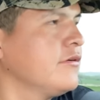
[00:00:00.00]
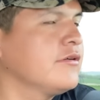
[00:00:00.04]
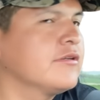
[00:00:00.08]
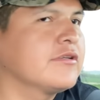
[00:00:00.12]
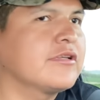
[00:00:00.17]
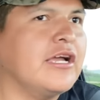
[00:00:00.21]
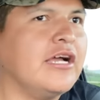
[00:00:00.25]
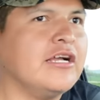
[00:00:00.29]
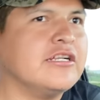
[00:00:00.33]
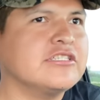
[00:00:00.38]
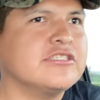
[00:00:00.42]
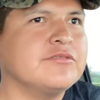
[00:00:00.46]

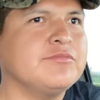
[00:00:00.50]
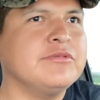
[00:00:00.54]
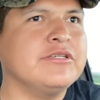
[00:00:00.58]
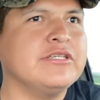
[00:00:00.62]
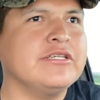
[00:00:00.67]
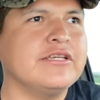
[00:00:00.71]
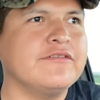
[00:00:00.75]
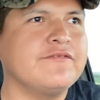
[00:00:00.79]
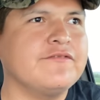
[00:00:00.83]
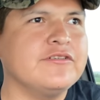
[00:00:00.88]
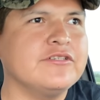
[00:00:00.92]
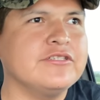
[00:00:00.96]
Catch
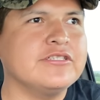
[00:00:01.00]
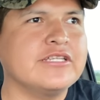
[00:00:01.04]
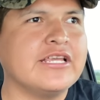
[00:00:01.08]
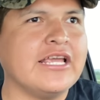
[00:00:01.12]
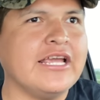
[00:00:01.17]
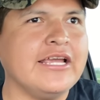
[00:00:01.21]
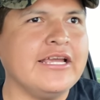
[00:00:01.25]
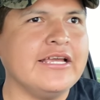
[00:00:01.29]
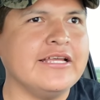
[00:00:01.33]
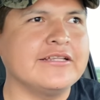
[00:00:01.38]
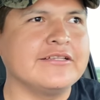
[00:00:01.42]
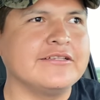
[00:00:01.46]
me if you
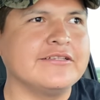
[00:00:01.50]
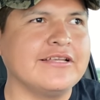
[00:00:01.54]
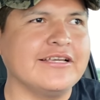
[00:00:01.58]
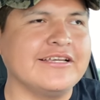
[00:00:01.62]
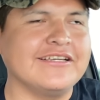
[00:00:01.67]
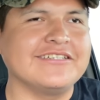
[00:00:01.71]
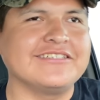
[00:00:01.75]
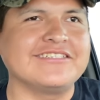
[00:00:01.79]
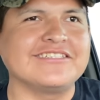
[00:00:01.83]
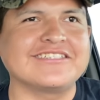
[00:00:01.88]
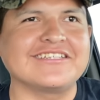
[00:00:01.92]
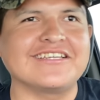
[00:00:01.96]
can.
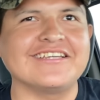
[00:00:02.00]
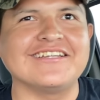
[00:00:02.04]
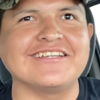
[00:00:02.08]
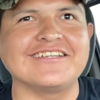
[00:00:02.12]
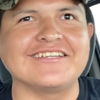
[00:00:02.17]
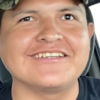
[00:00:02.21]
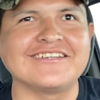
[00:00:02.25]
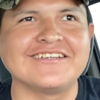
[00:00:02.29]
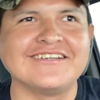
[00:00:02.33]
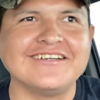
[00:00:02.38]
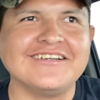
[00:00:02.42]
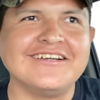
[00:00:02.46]
Hey, just
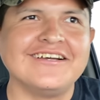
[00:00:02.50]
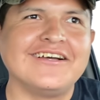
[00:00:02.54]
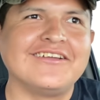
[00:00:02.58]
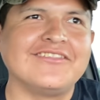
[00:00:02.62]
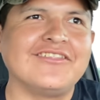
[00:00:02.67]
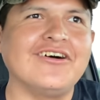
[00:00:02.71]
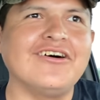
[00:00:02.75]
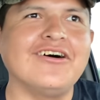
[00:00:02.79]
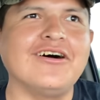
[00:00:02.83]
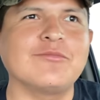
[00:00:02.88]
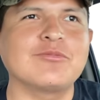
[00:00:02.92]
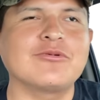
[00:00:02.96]
kidding.
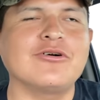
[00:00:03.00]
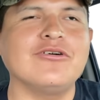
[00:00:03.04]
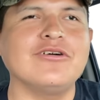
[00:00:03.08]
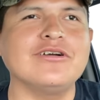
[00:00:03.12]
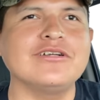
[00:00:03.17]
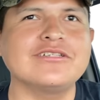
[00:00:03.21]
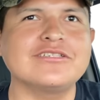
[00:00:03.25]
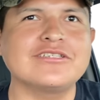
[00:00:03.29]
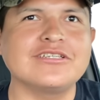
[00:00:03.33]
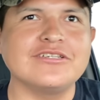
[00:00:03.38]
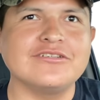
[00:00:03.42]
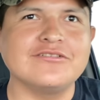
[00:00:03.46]
No, I'm
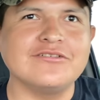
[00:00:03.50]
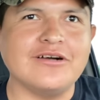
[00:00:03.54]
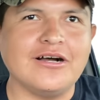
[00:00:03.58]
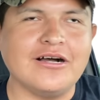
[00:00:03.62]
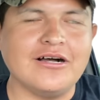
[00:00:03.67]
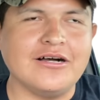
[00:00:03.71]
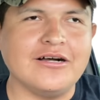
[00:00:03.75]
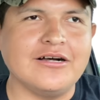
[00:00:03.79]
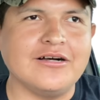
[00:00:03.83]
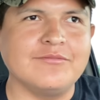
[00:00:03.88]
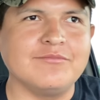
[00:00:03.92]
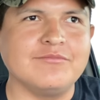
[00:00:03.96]
going to
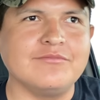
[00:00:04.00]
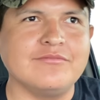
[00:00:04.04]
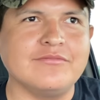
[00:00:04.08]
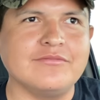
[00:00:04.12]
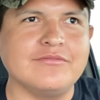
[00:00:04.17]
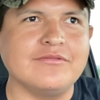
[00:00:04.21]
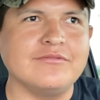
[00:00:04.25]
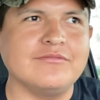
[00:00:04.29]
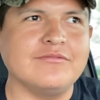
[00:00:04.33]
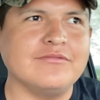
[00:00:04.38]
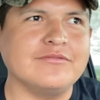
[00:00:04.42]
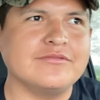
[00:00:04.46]

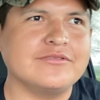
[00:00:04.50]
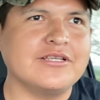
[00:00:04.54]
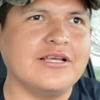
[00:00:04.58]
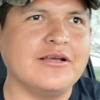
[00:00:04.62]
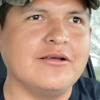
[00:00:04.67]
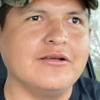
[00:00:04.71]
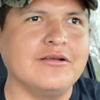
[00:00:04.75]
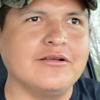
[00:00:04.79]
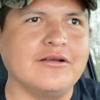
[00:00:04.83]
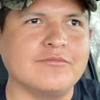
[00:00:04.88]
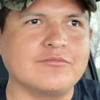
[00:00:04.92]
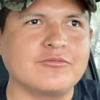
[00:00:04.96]
um,
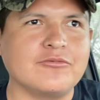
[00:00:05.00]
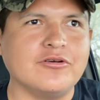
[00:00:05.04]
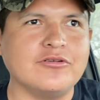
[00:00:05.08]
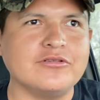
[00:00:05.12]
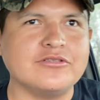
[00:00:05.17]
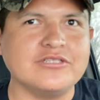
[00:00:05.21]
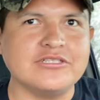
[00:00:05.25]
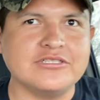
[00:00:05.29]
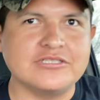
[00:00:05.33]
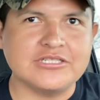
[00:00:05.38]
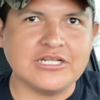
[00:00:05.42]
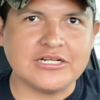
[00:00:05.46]
the, I'm going
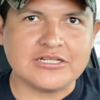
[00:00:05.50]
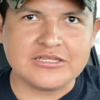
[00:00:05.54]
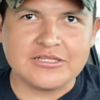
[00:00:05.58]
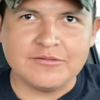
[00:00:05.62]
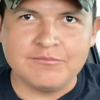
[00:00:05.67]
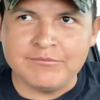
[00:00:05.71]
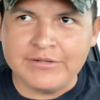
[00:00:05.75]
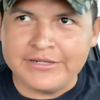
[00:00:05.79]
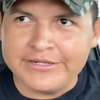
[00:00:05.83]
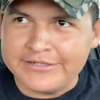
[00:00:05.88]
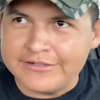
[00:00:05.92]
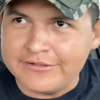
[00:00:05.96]
to check the
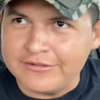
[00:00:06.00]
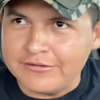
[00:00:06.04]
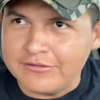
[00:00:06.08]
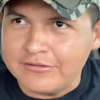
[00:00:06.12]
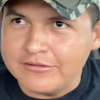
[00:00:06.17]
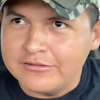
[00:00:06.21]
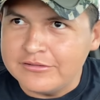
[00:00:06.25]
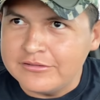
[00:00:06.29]
mail